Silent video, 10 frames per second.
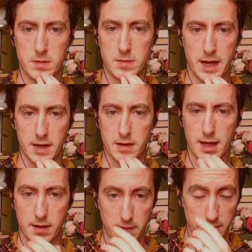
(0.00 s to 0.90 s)
getting
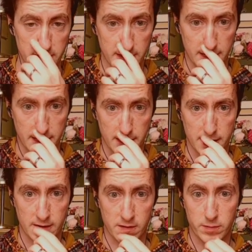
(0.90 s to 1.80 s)
that knight
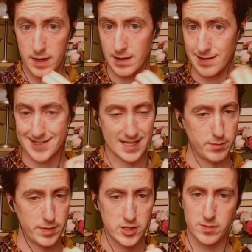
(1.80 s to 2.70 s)
out of the pin. It'll take the
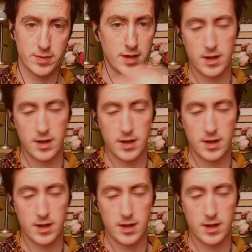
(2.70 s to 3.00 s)
bishop.